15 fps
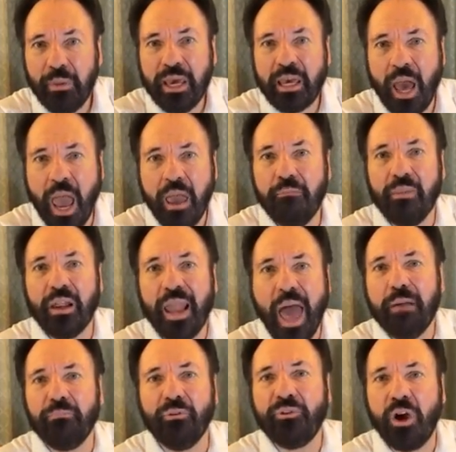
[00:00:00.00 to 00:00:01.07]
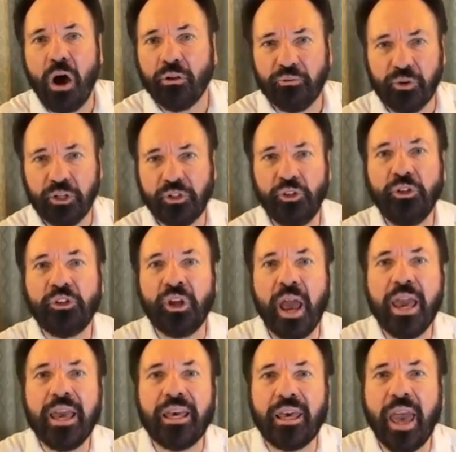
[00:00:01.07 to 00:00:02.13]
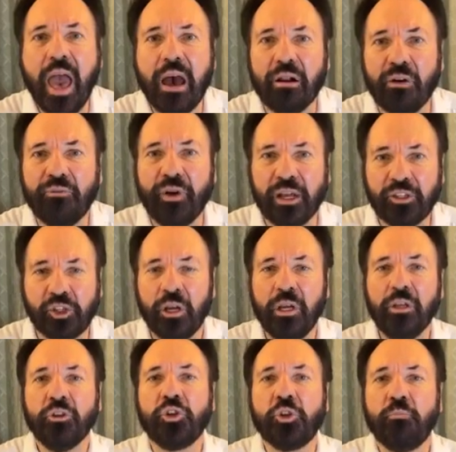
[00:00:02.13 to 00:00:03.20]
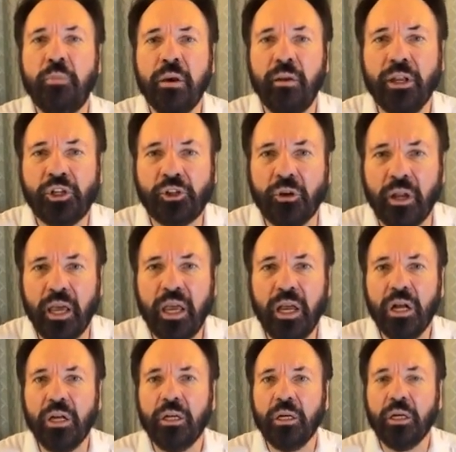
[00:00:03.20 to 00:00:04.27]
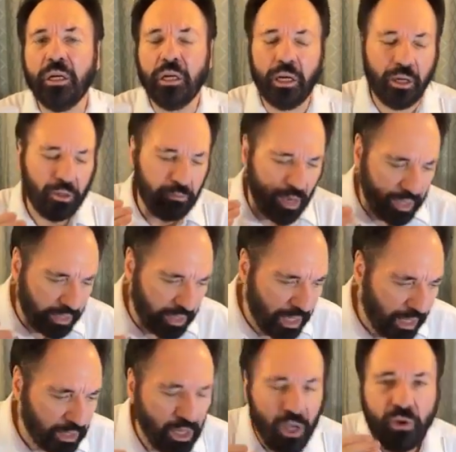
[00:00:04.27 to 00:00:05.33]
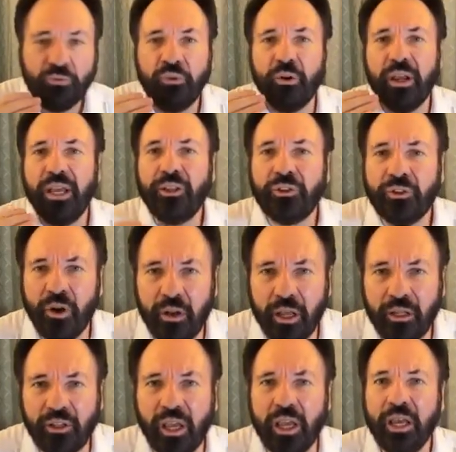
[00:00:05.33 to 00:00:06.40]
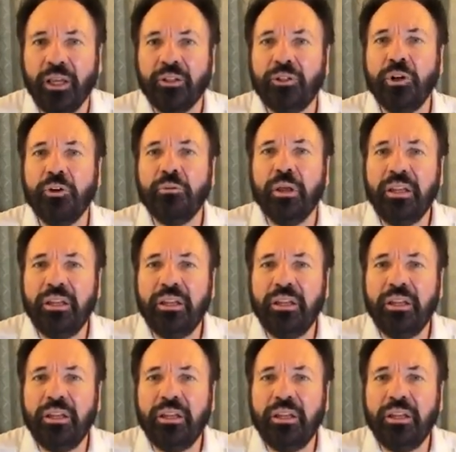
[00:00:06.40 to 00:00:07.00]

Became the Lamb of God for us to take care of us spiritually, oh my God, for eternity, to